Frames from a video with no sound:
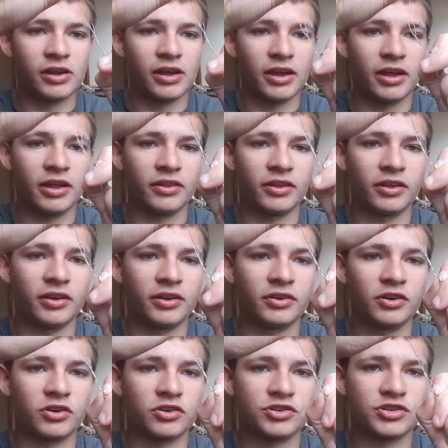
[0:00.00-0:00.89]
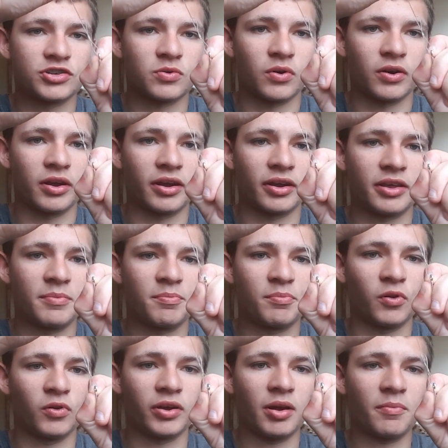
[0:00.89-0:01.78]
And then you're just gonna keep
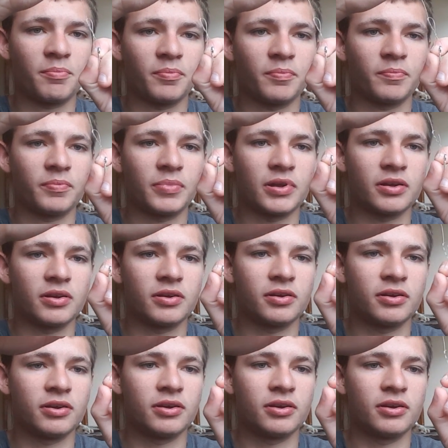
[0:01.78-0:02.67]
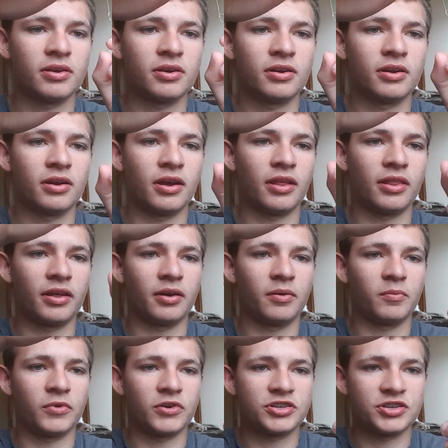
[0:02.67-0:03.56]
pulling up. And
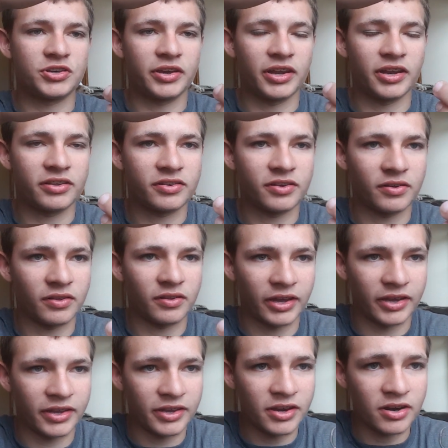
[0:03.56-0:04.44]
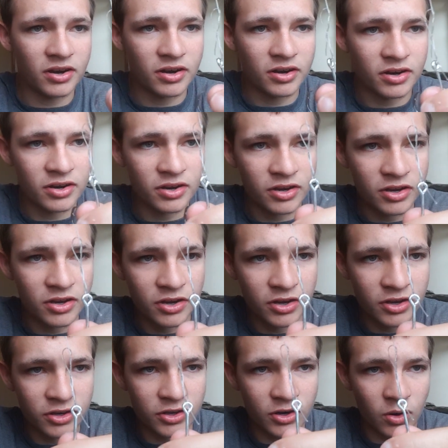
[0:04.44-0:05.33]
then once you get it to like here,
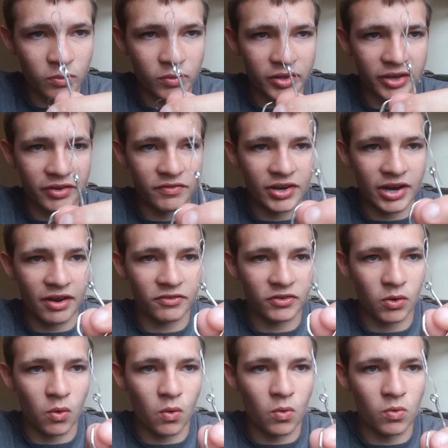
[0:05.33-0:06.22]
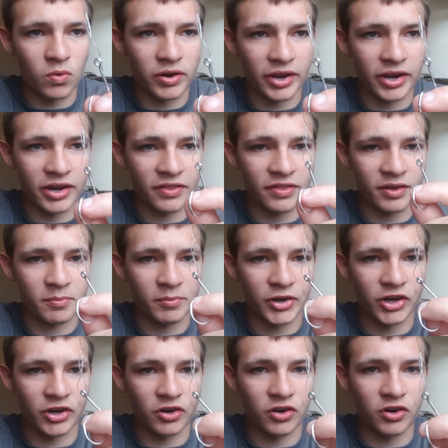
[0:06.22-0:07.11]
you don't really even have to hold anything
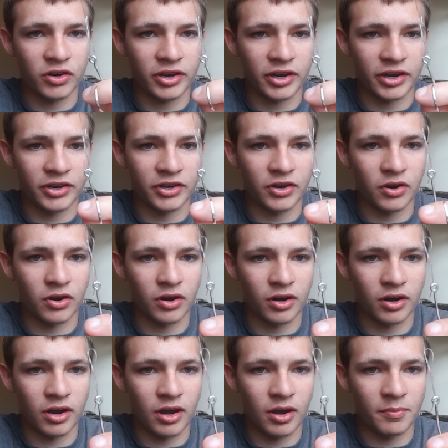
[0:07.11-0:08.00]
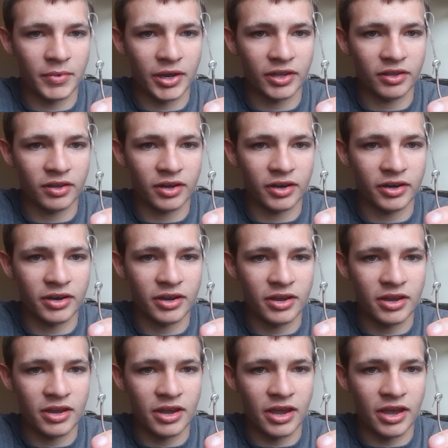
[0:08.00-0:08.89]
but your hook and your uh, main line
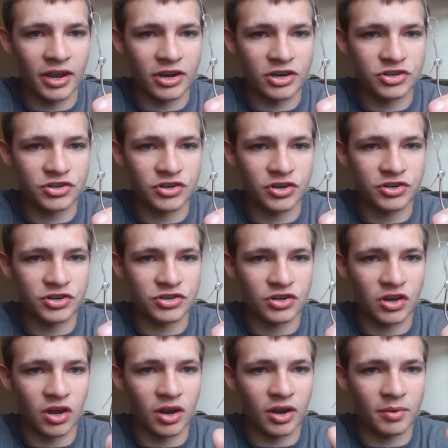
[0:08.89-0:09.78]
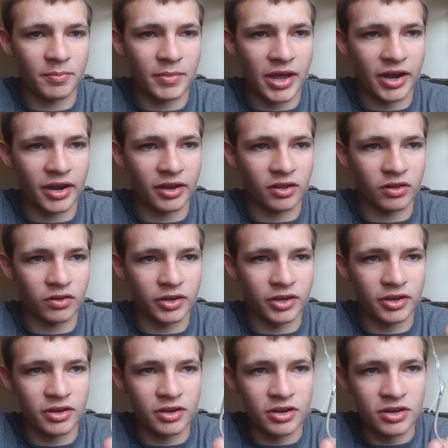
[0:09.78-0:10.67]
and it should just
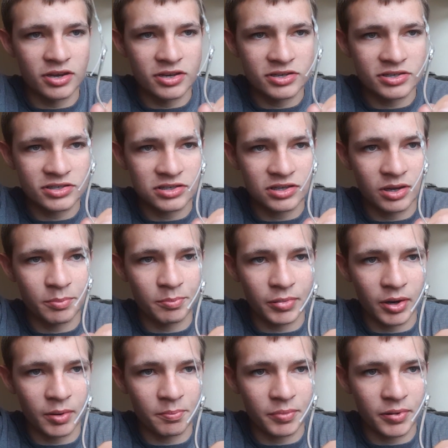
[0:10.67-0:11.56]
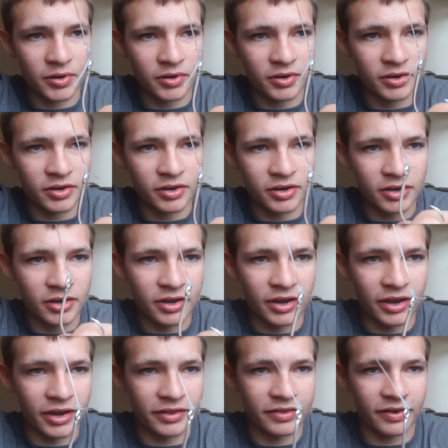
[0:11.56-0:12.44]
automatically slip up
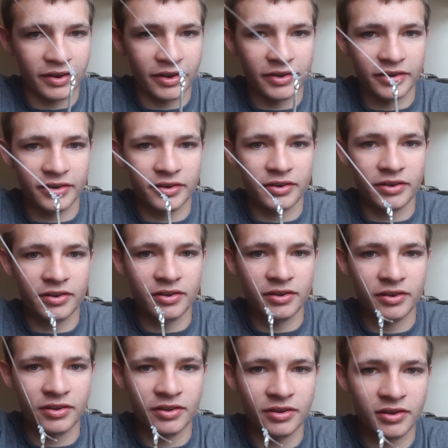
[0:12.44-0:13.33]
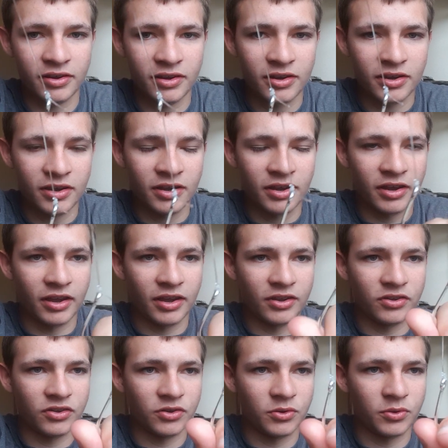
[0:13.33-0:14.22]
and tighten
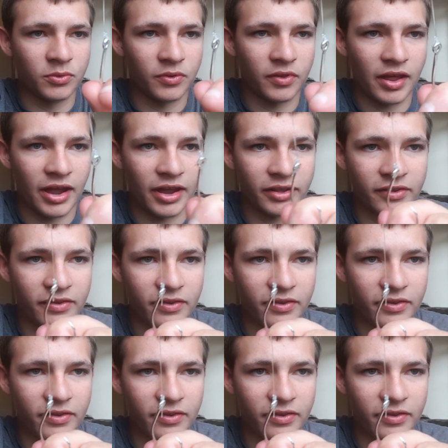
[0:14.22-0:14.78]
into that.